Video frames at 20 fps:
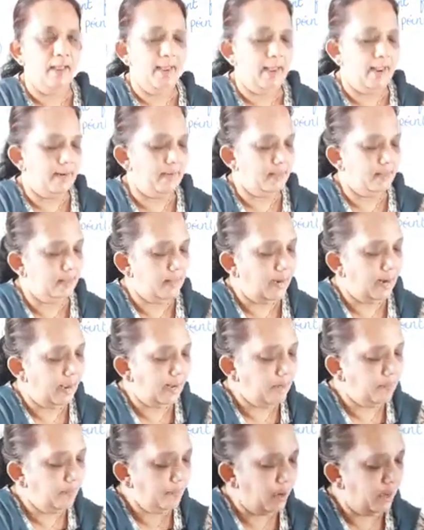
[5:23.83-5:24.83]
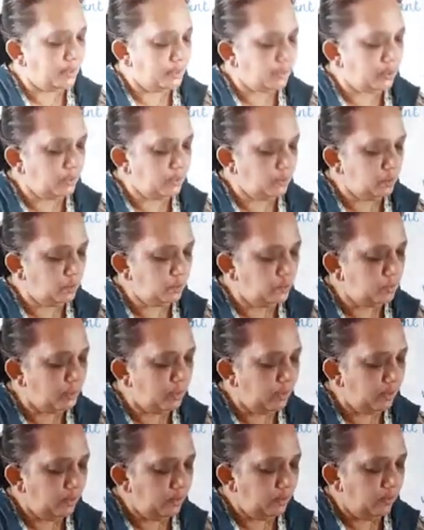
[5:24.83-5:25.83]
and the line passing through
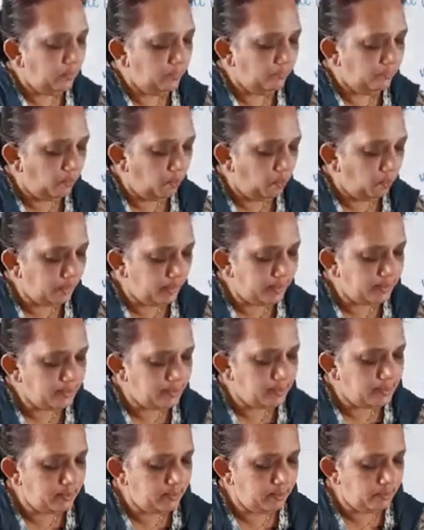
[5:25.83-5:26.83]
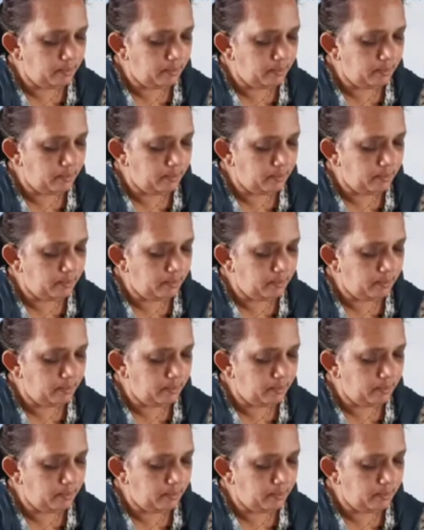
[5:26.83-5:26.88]
the focus,